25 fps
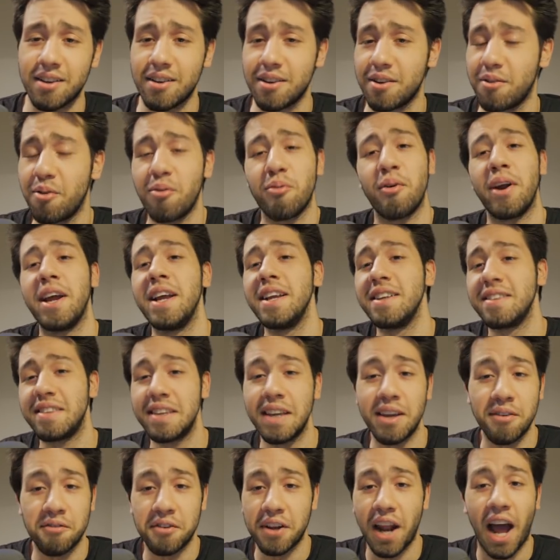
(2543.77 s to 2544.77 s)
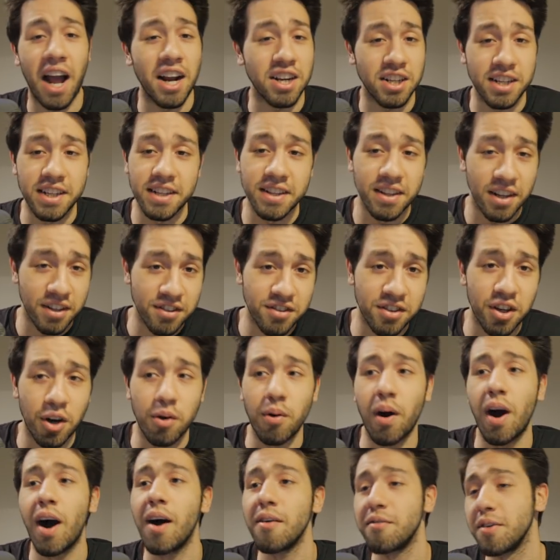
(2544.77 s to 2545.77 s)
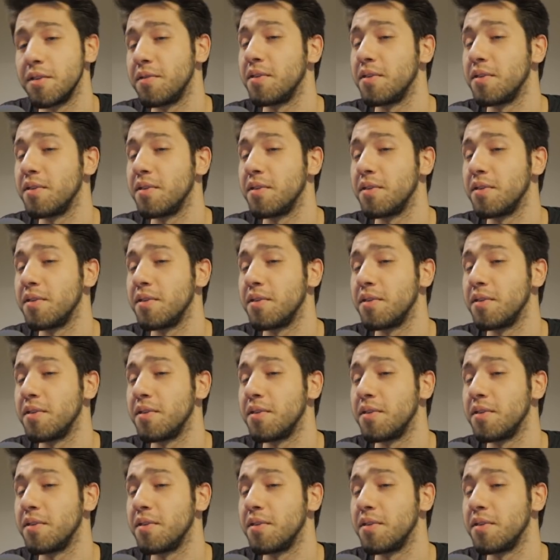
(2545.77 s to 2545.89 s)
crazy if it actually does go off,